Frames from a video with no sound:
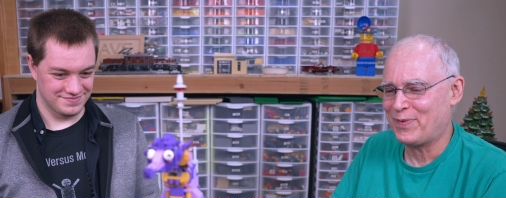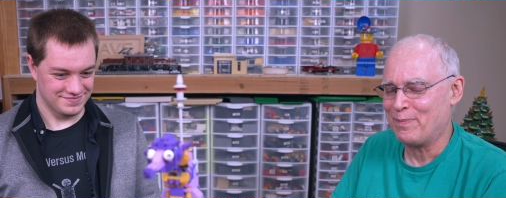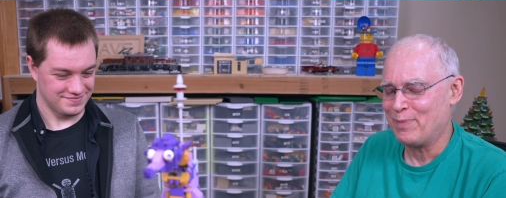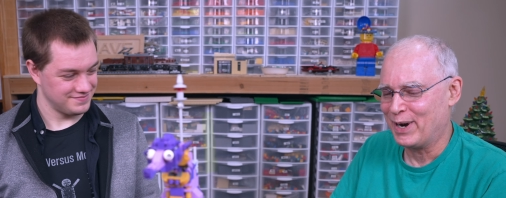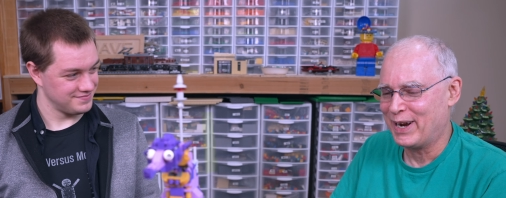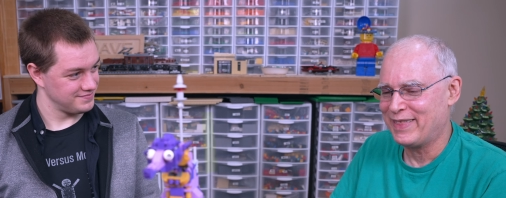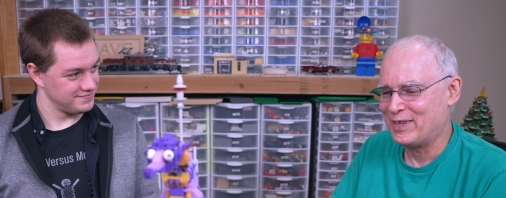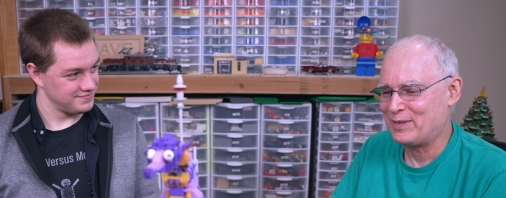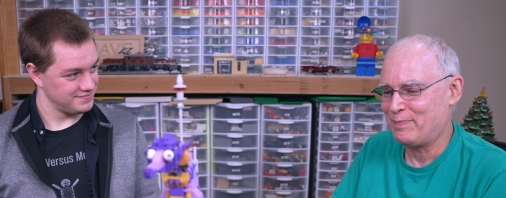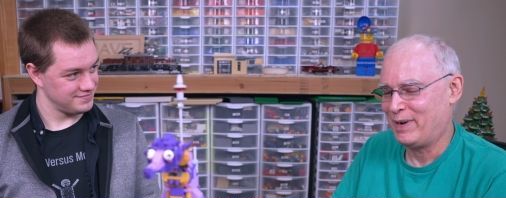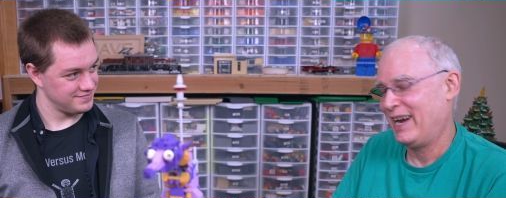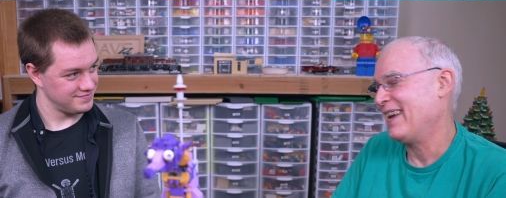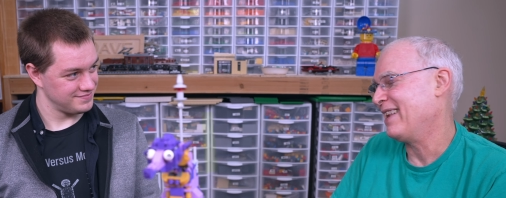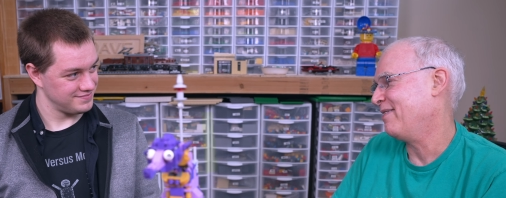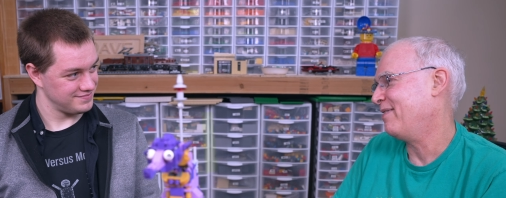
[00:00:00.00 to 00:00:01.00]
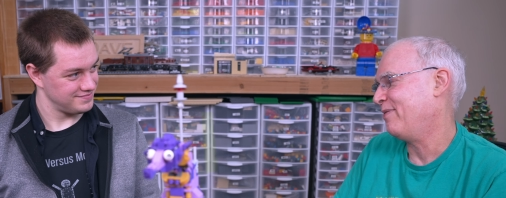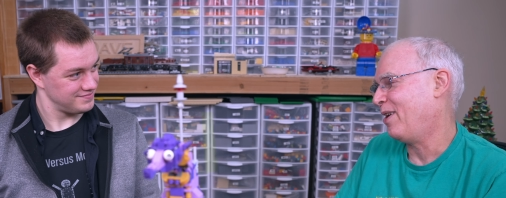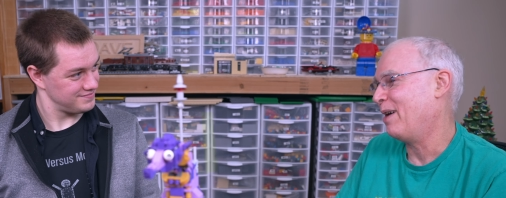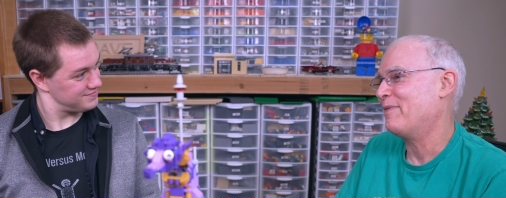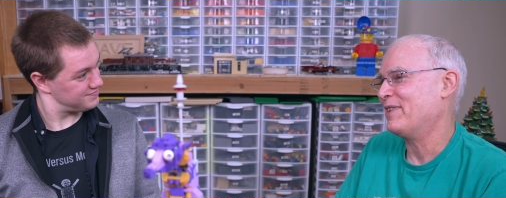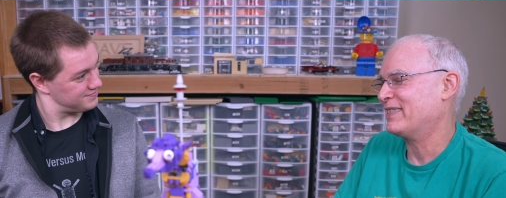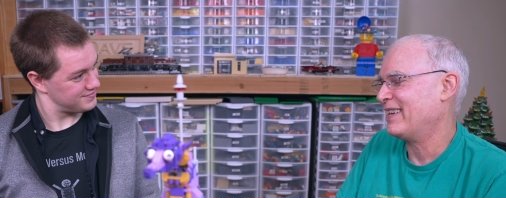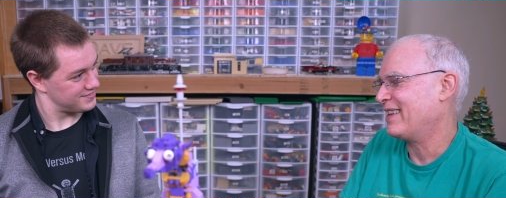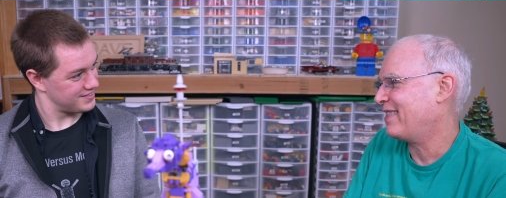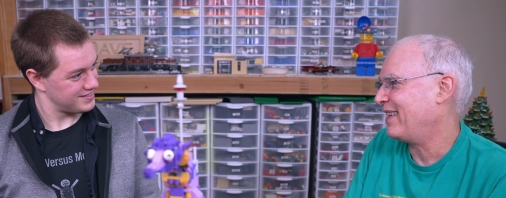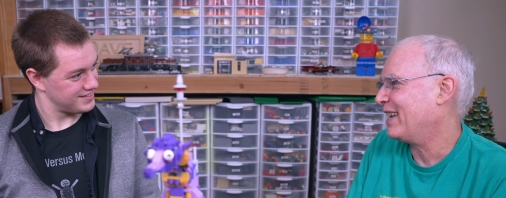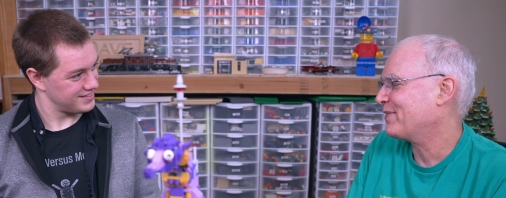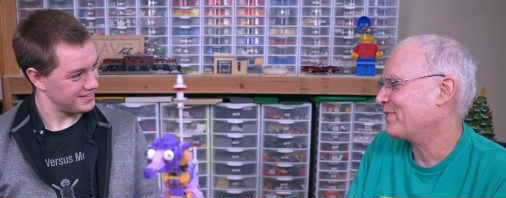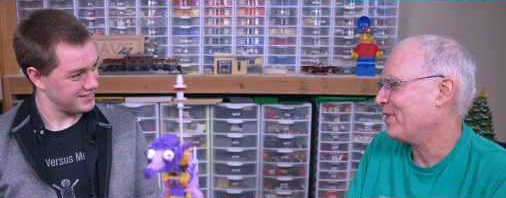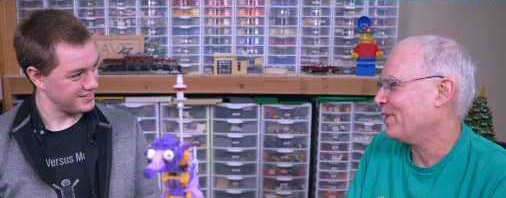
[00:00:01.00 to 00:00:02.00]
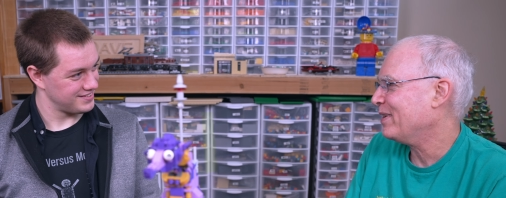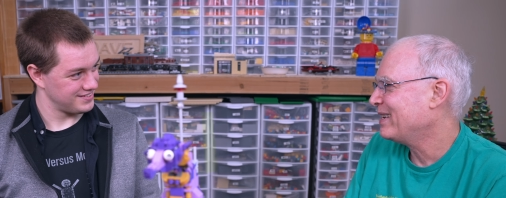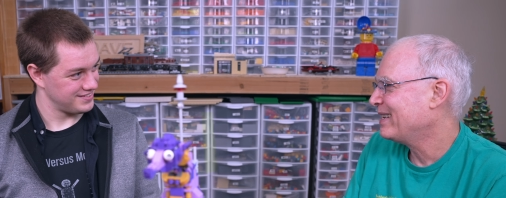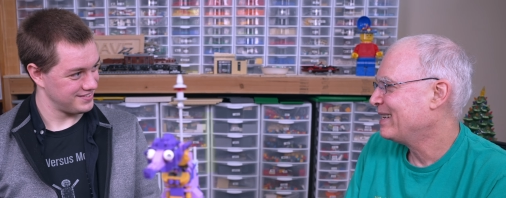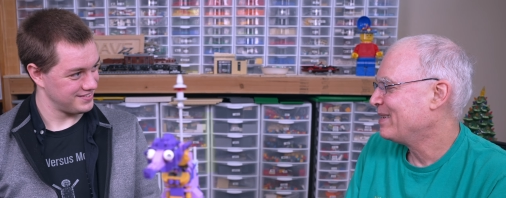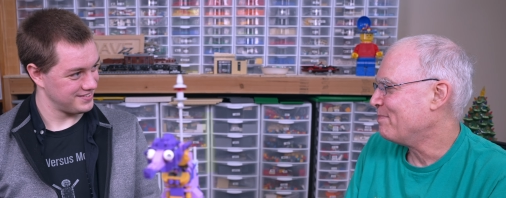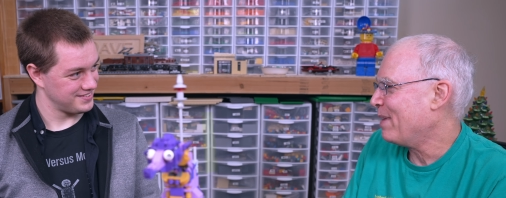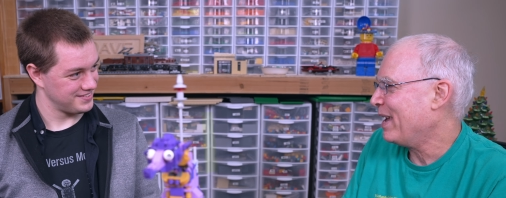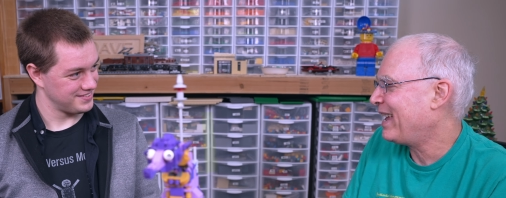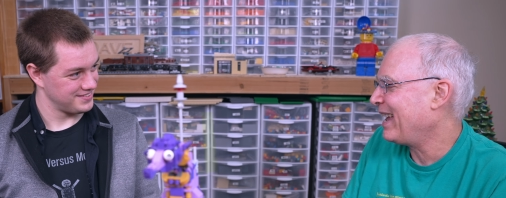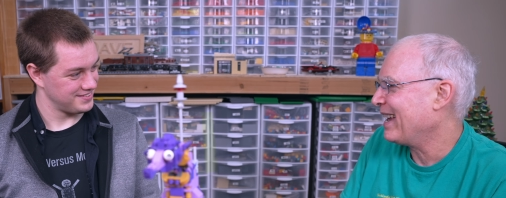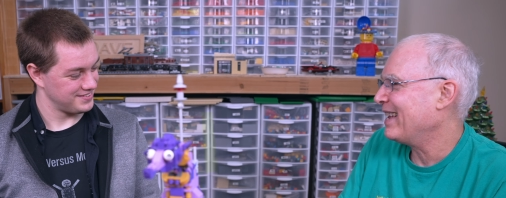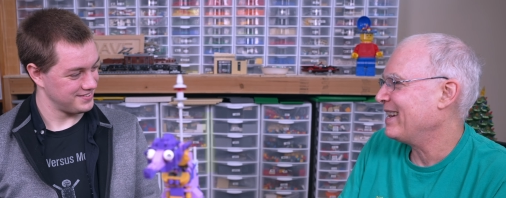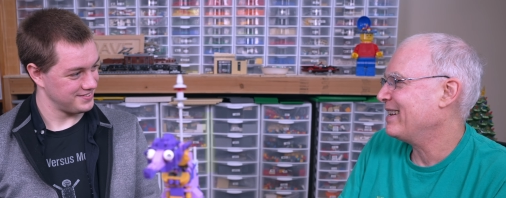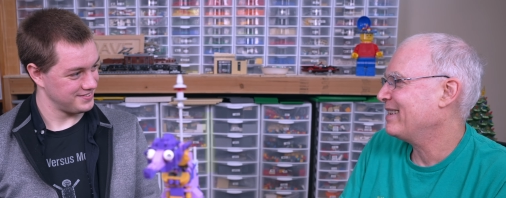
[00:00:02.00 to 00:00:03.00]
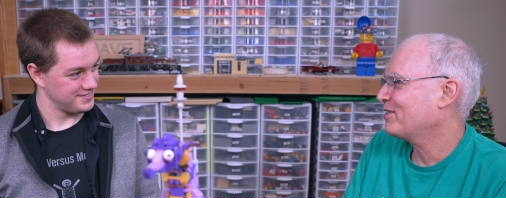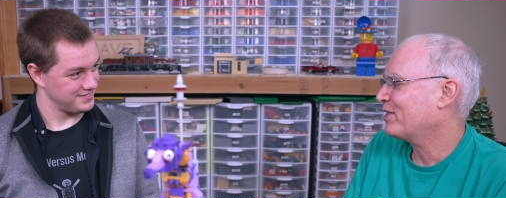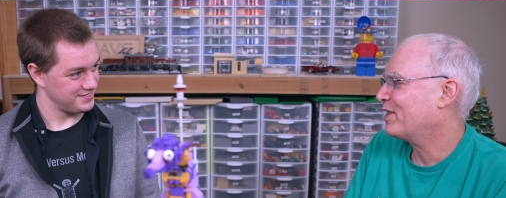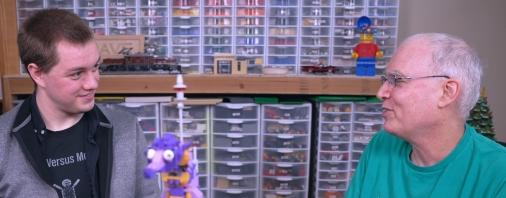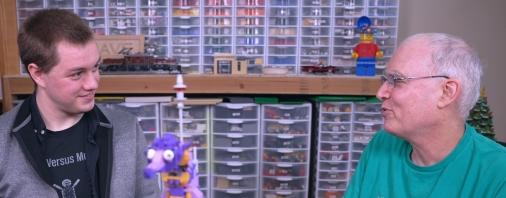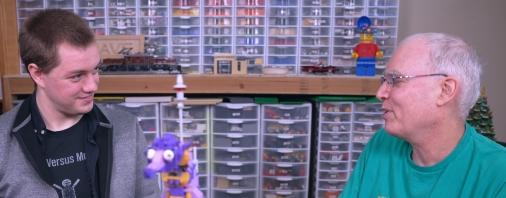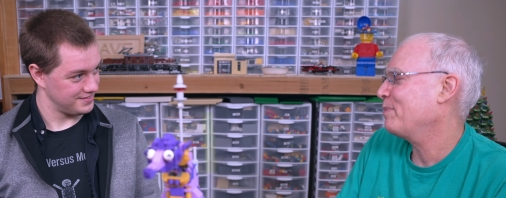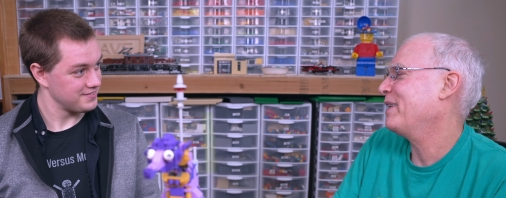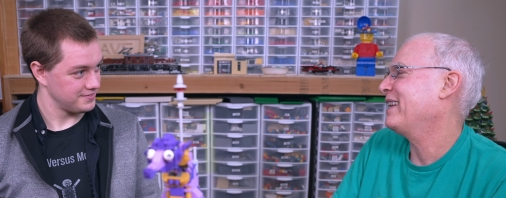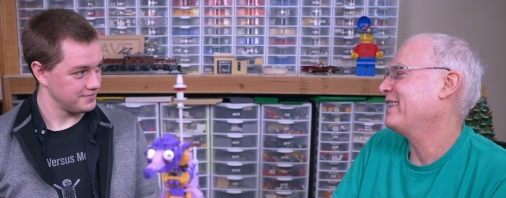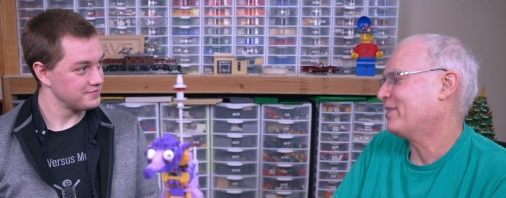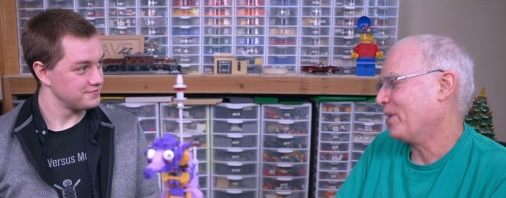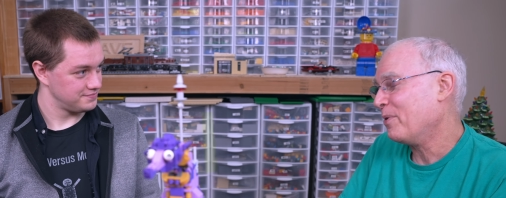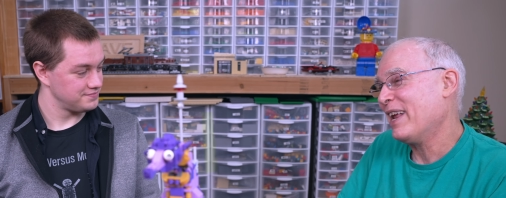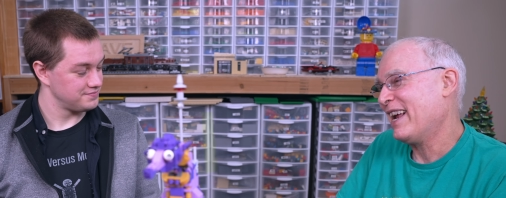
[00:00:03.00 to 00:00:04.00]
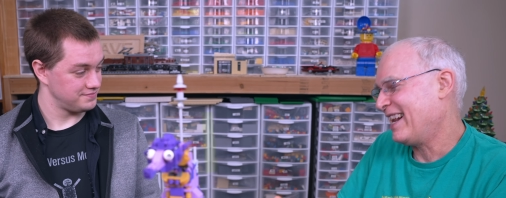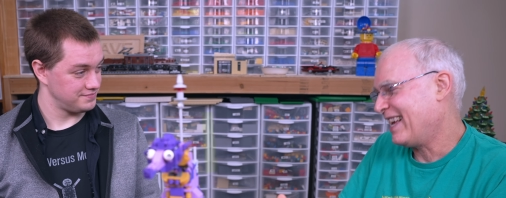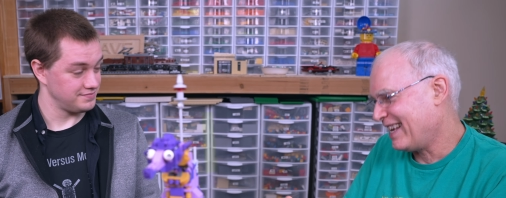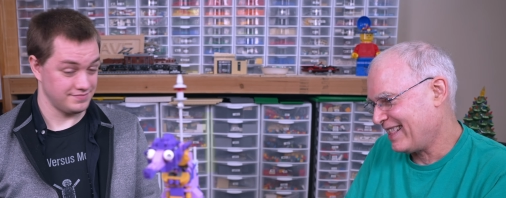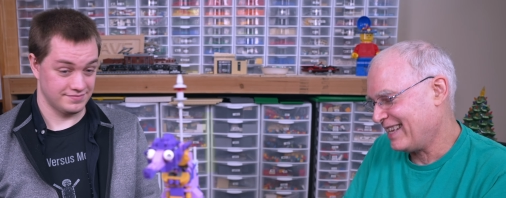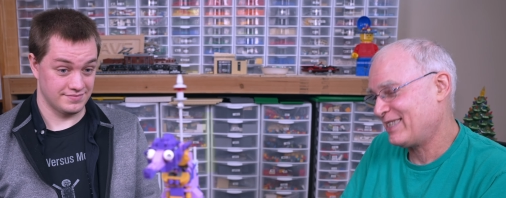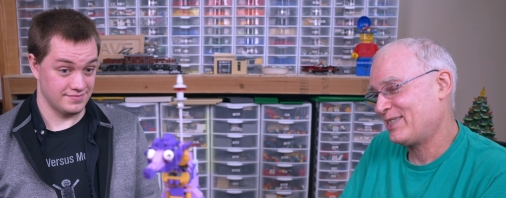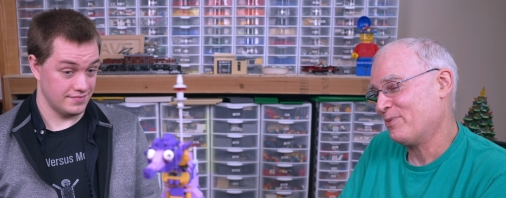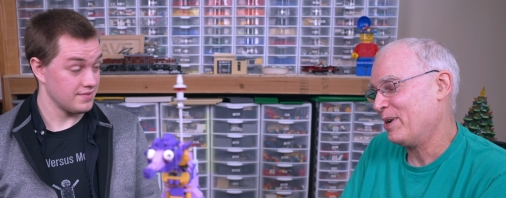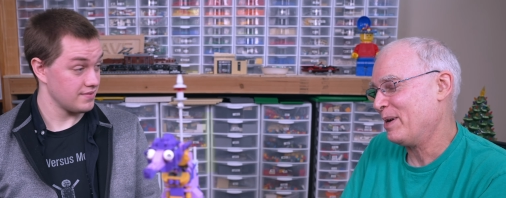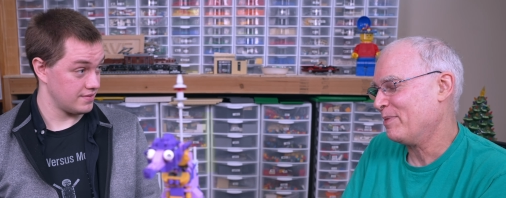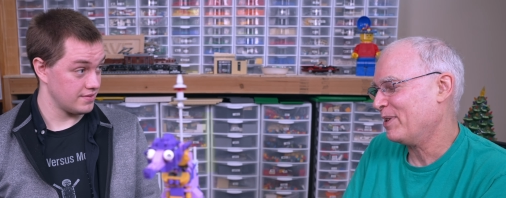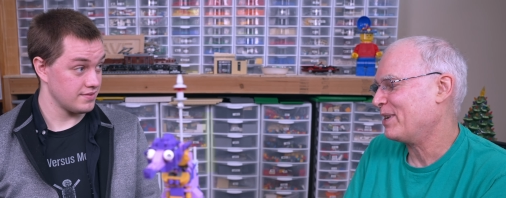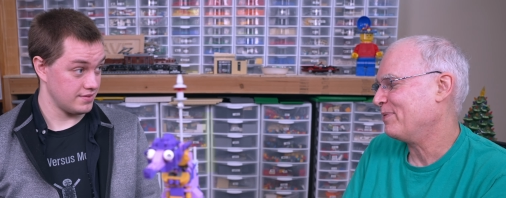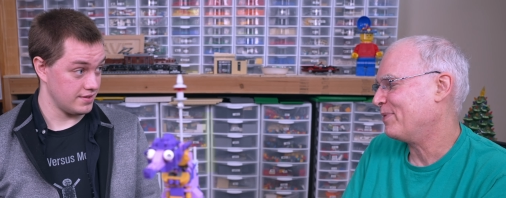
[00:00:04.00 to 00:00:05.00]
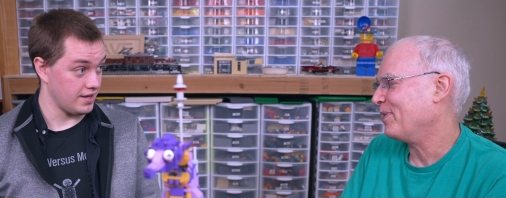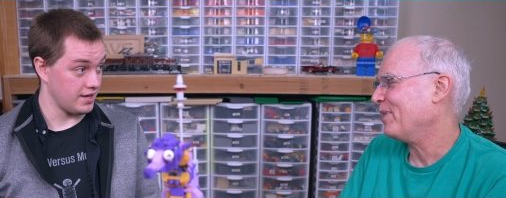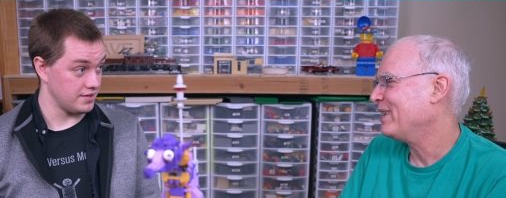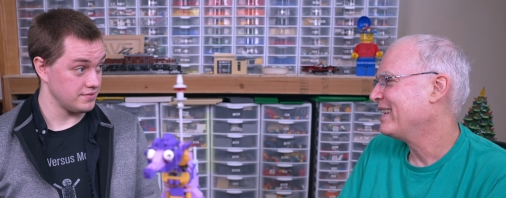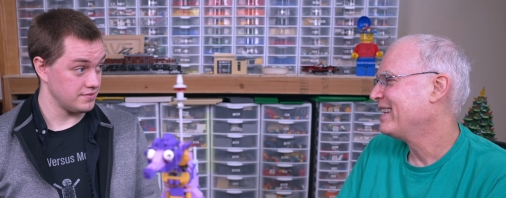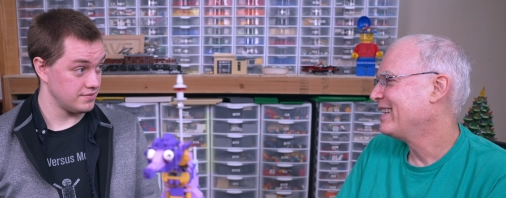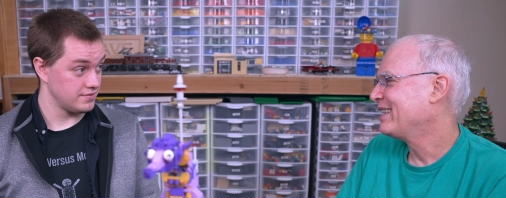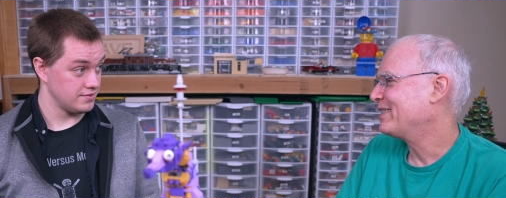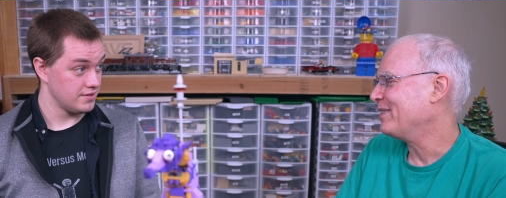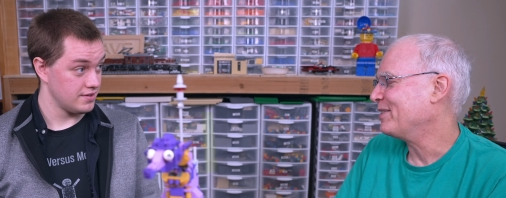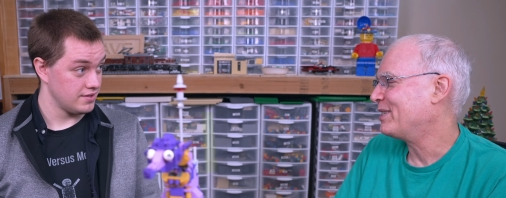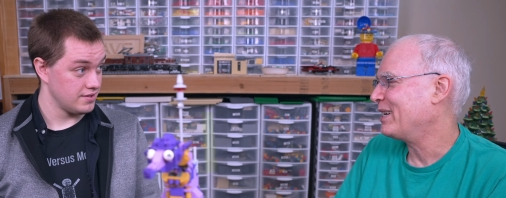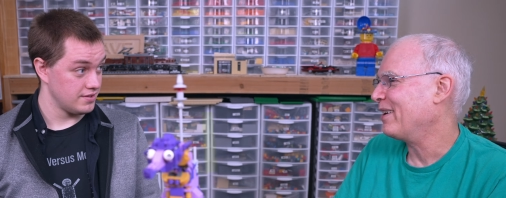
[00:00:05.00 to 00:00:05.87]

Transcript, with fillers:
Speaker 1: you so much for bringing this by, and obviously, thanks for making it contributing, donating it. That's the word I'm looking for yeah.